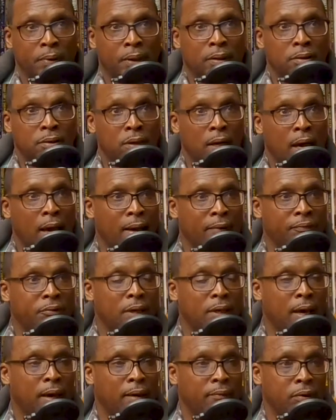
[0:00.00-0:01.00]
But you
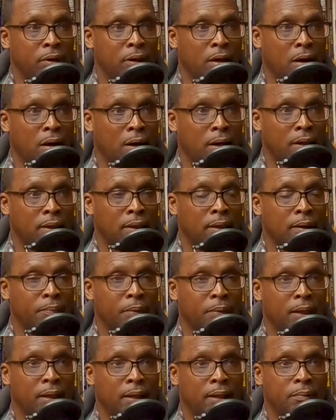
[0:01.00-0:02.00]
have to have your guard
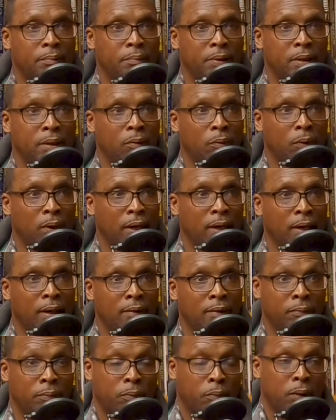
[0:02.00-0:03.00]
up and be
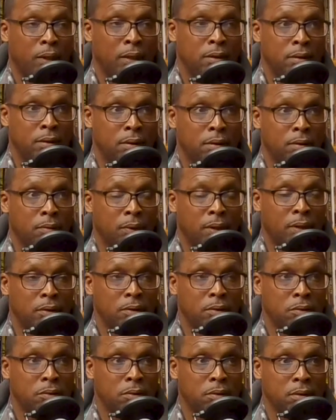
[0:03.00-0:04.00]
aware of what you
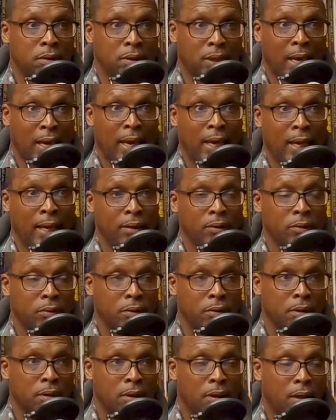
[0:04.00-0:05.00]
can
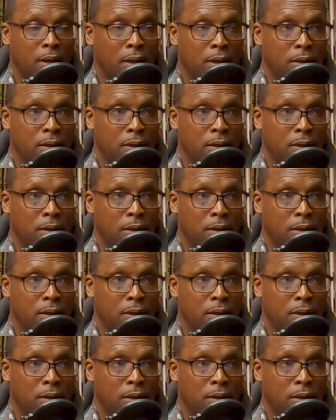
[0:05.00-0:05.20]
or